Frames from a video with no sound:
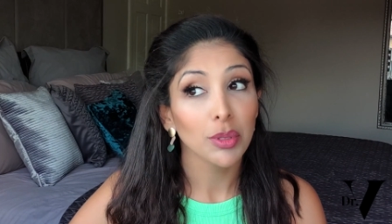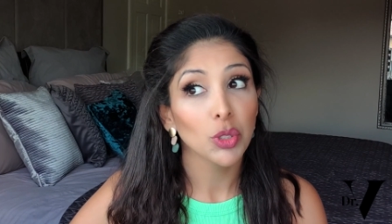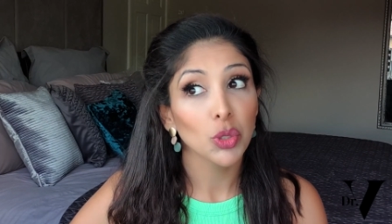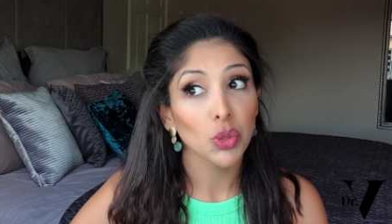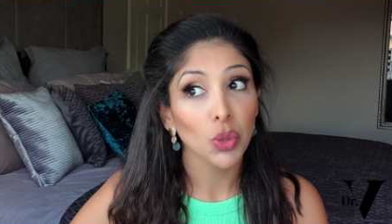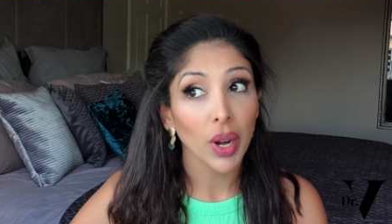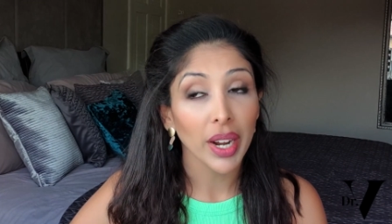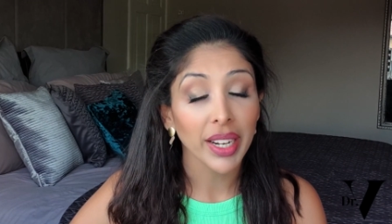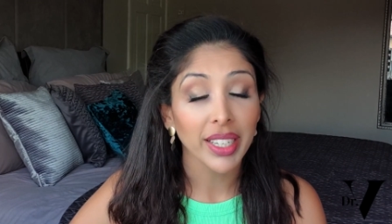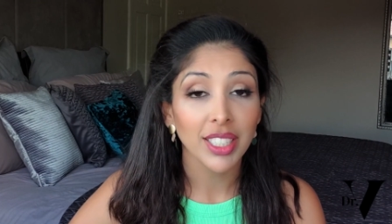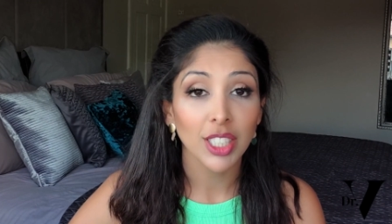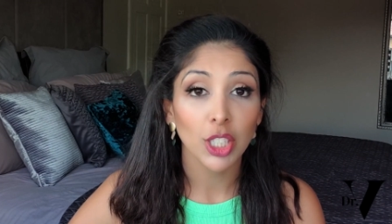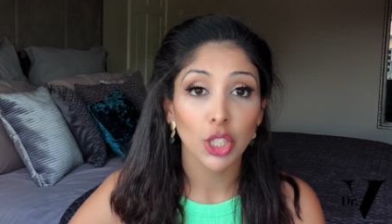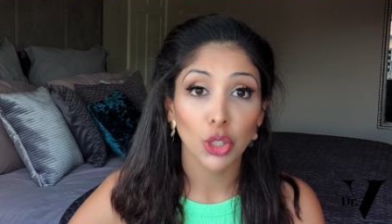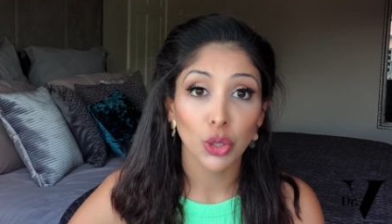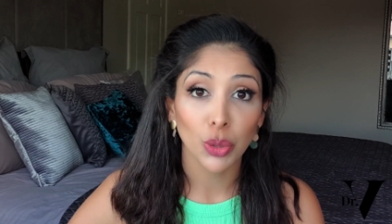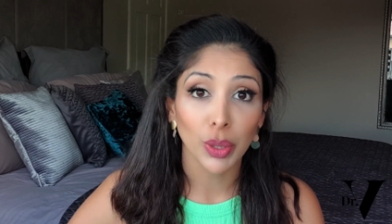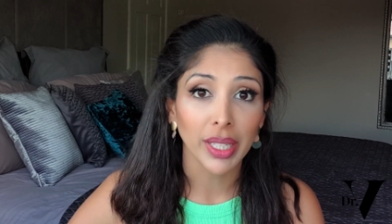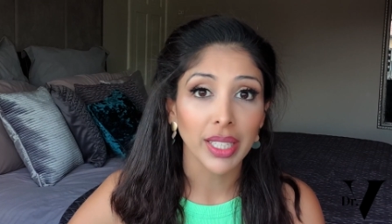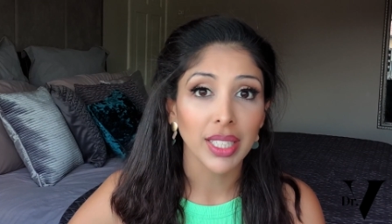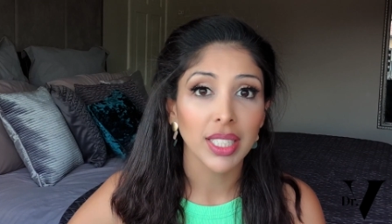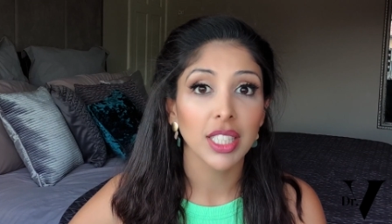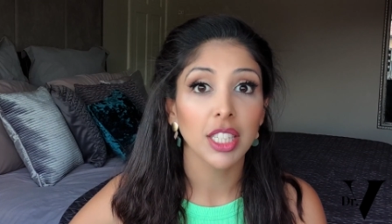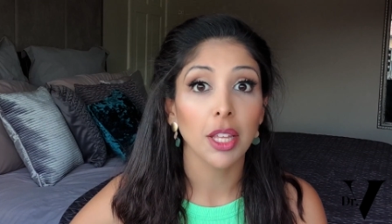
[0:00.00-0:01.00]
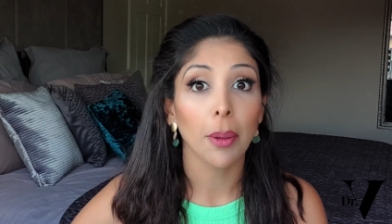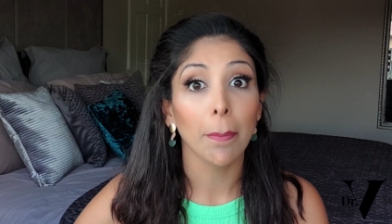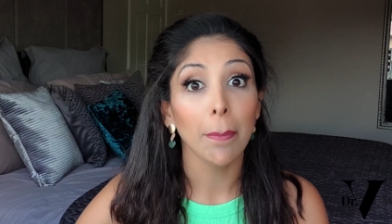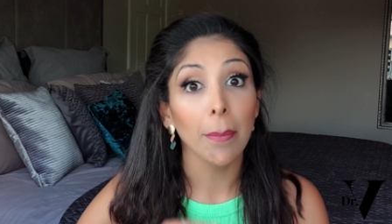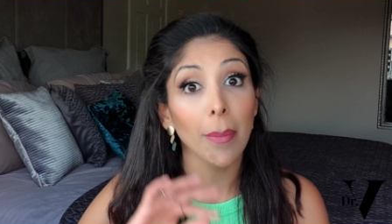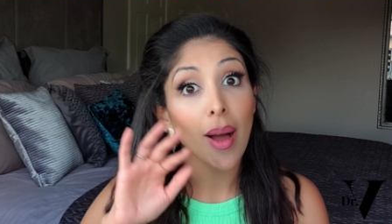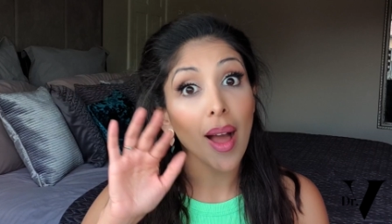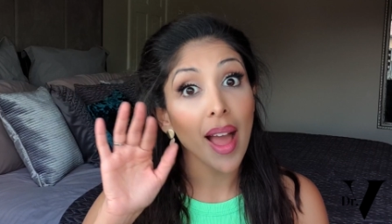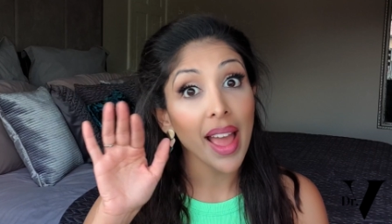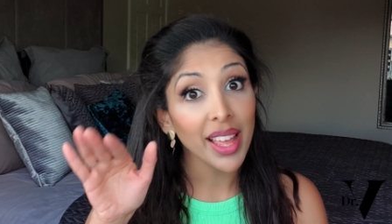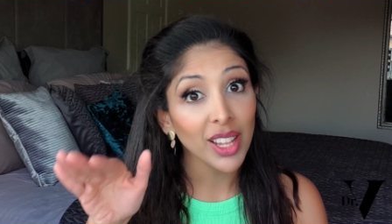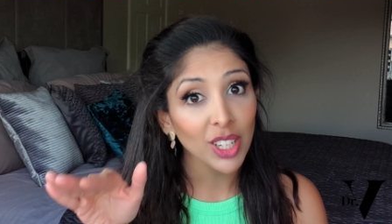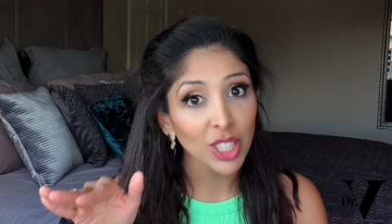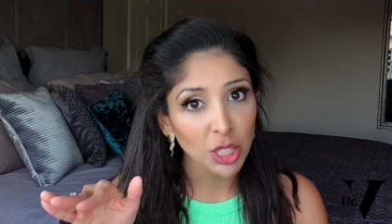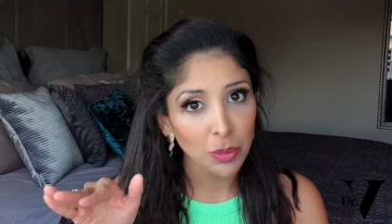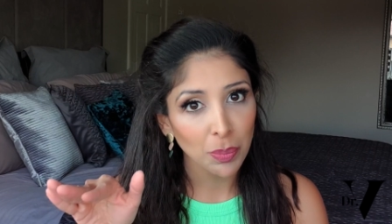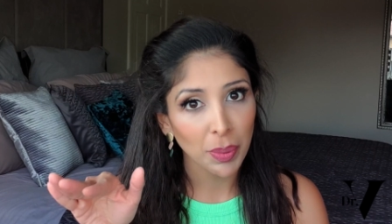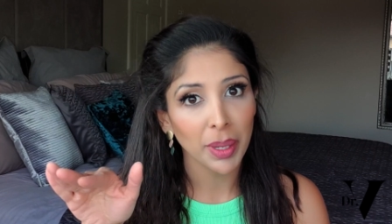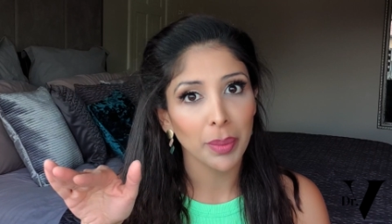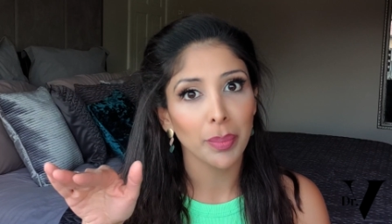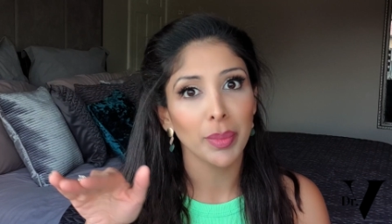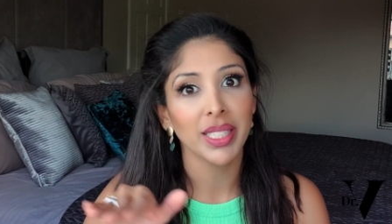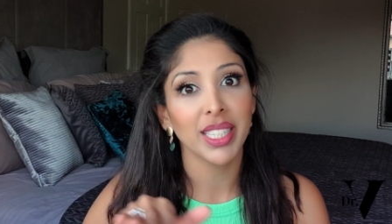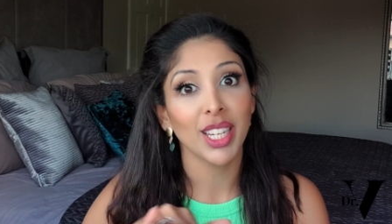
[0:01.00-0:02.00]
trying to treat the mild
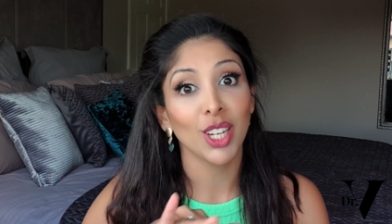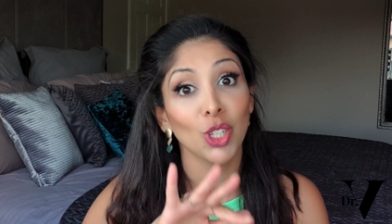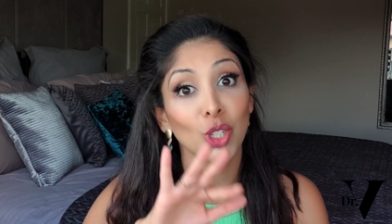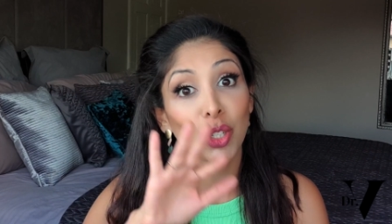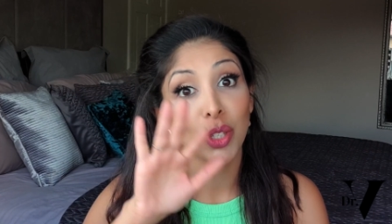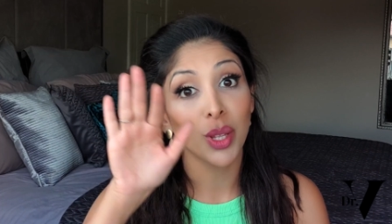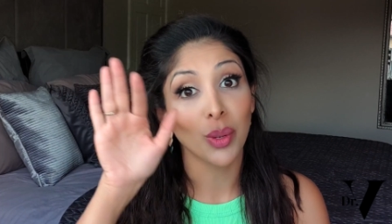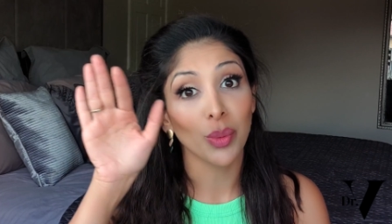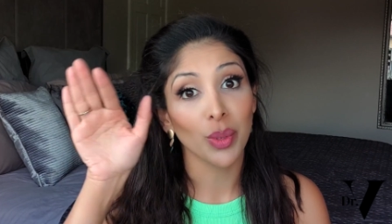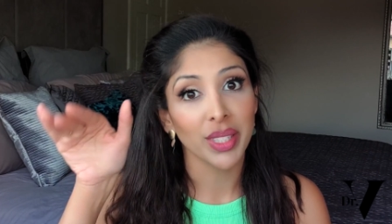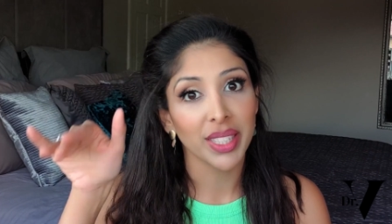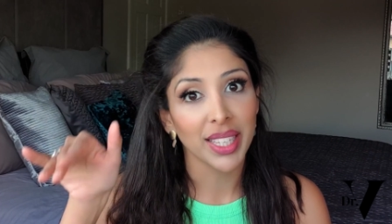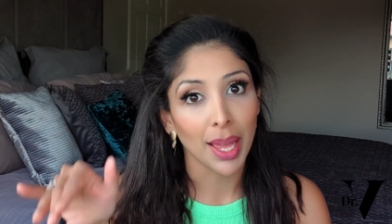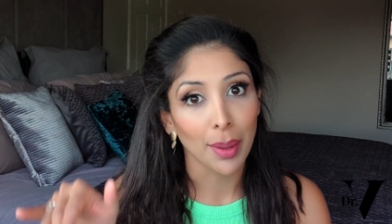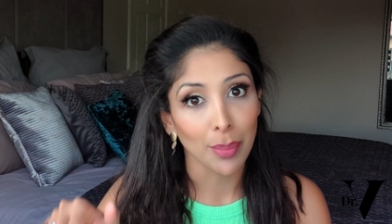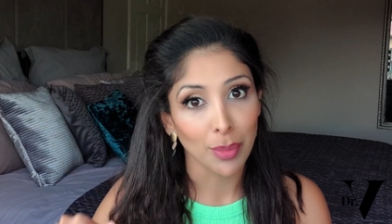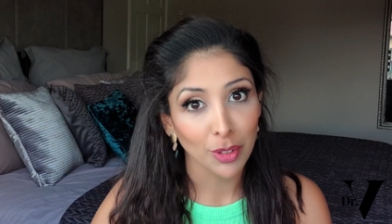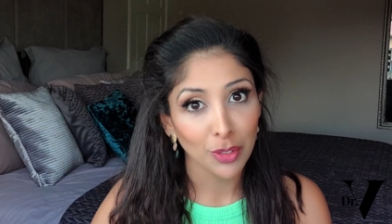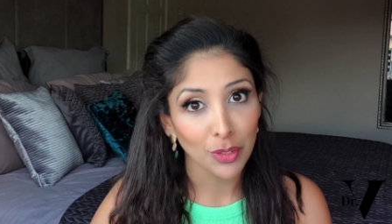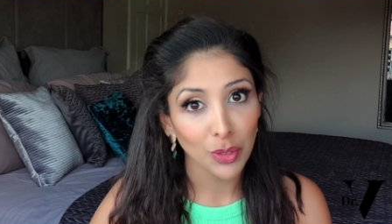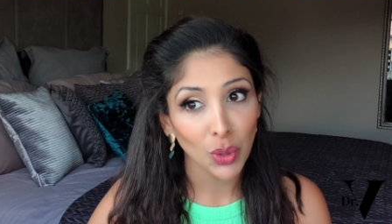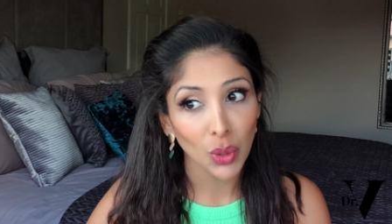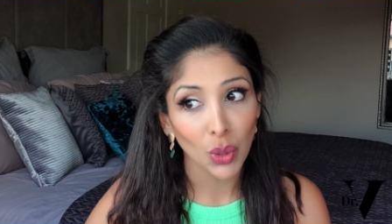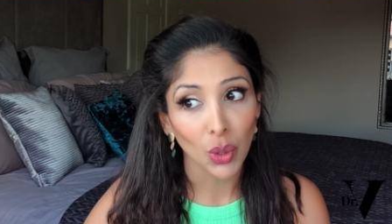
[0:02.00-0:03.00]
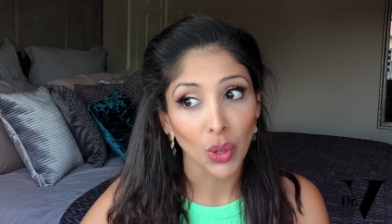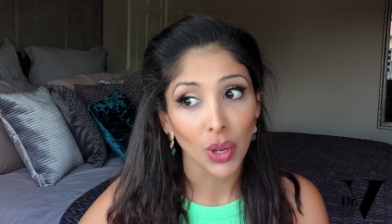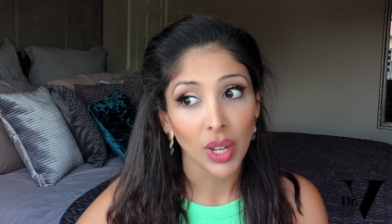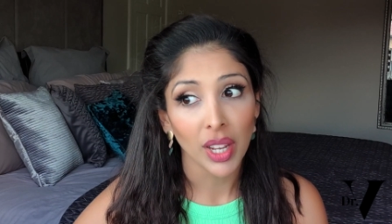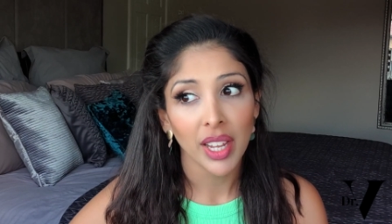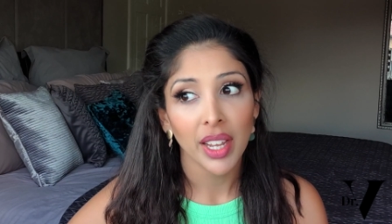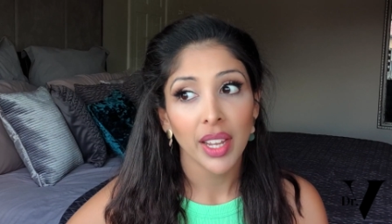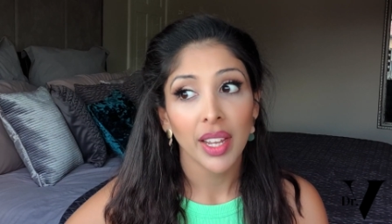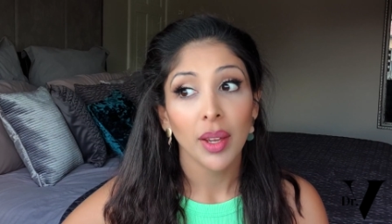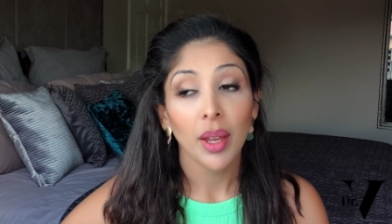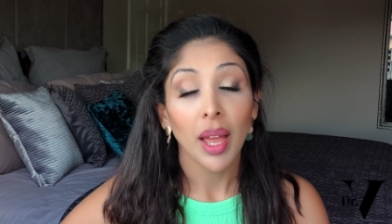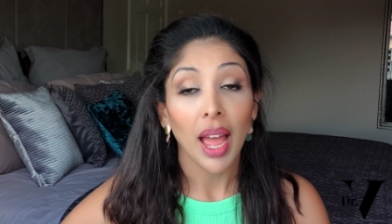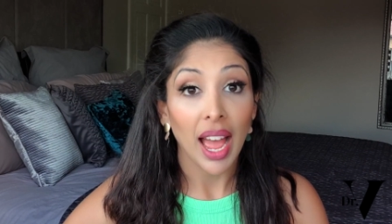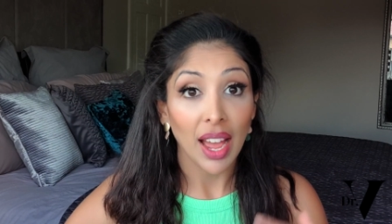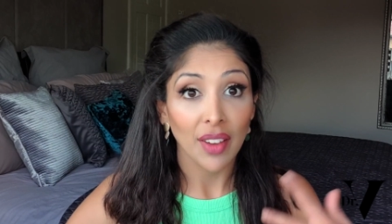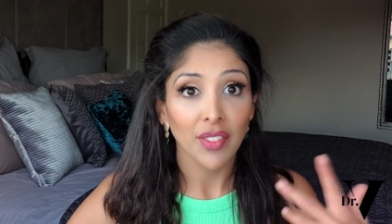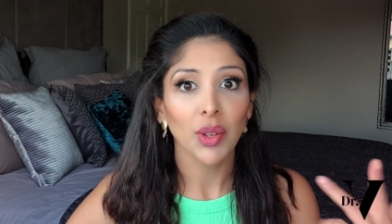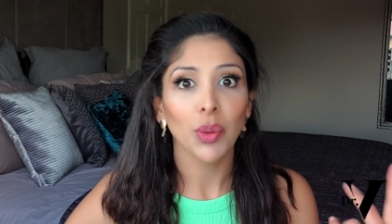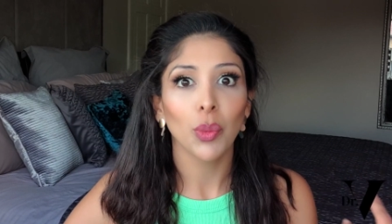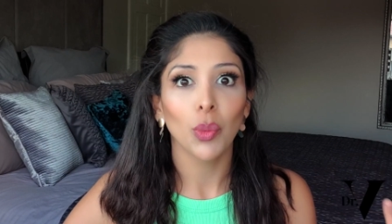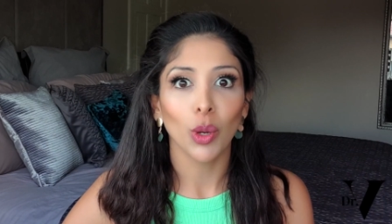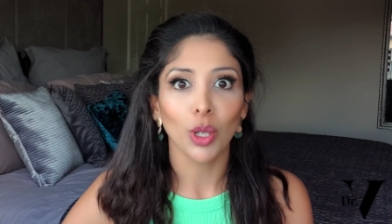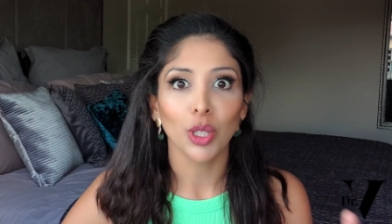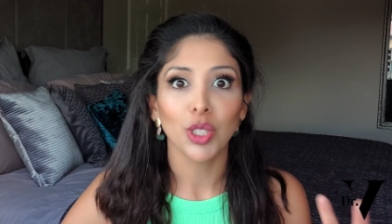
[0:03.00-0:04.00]
pigmentation that was there before,
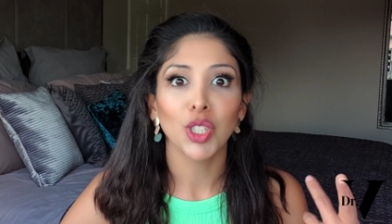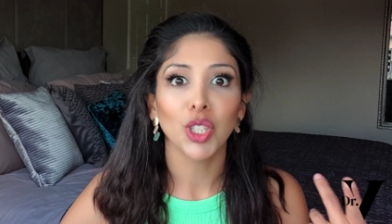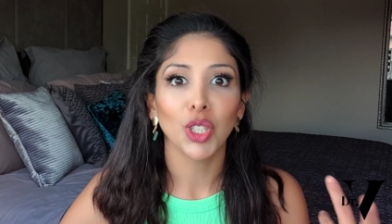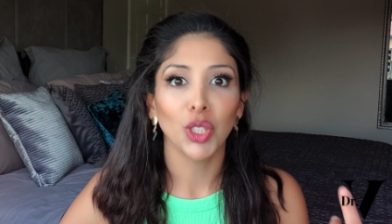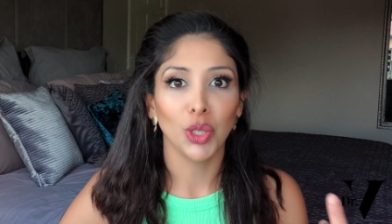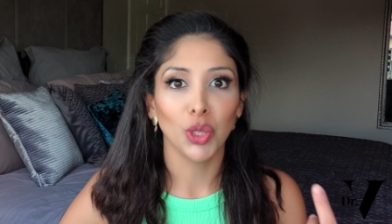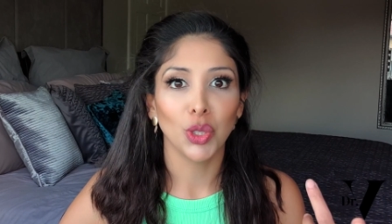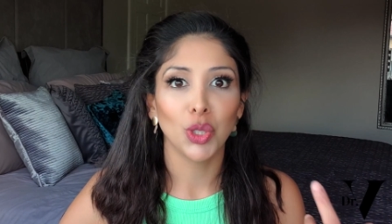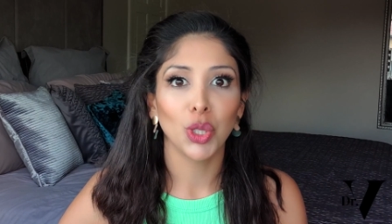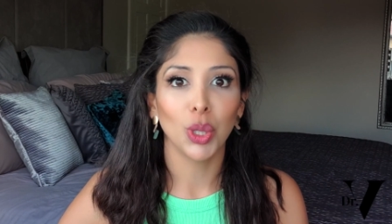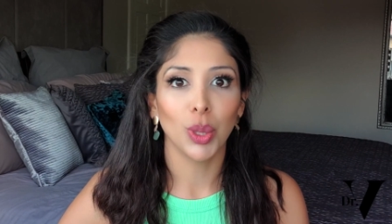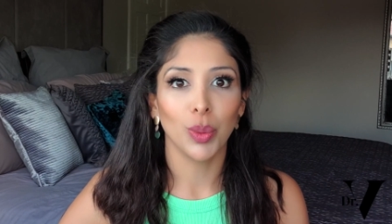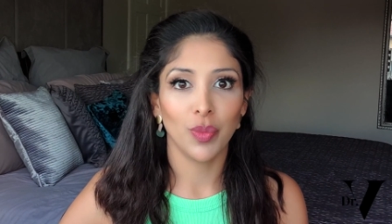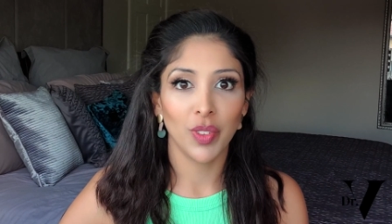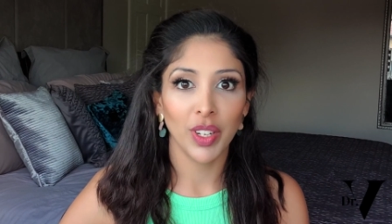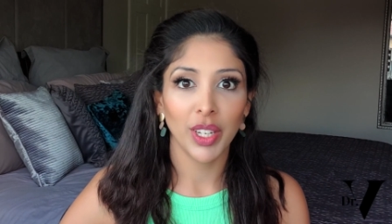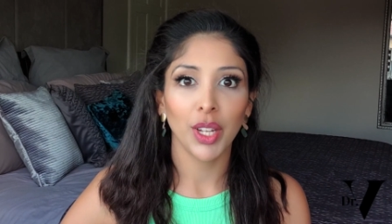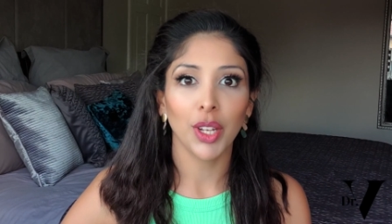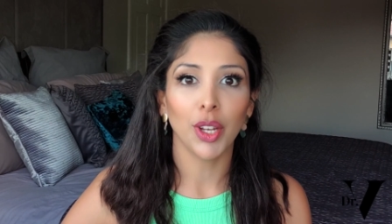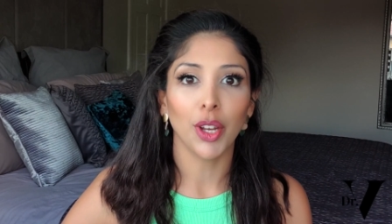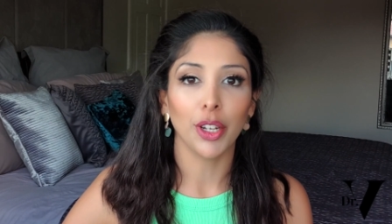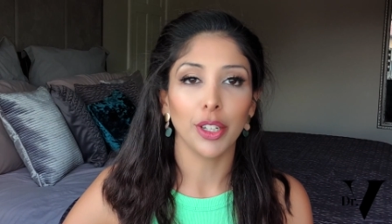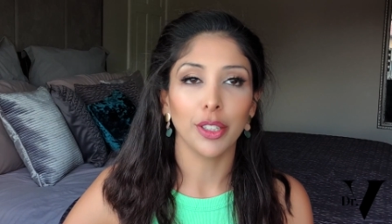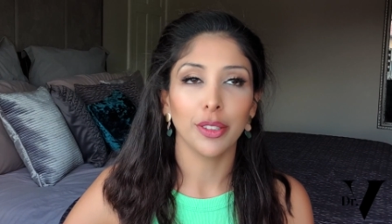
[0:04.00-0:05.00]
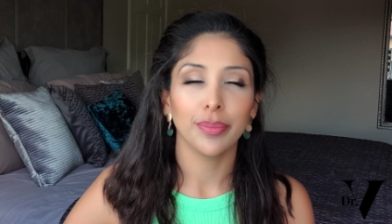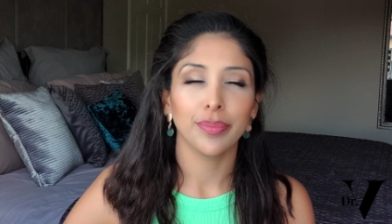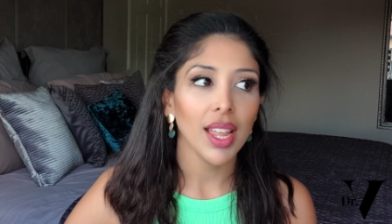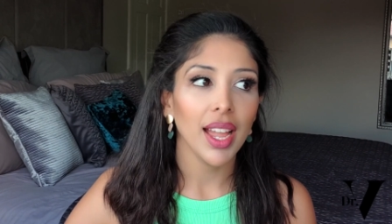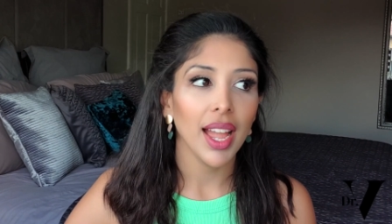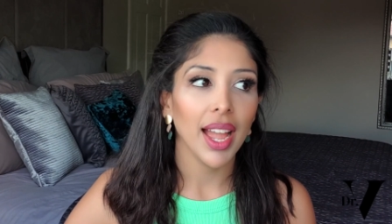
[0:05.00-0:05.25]
having watched a YouTube video.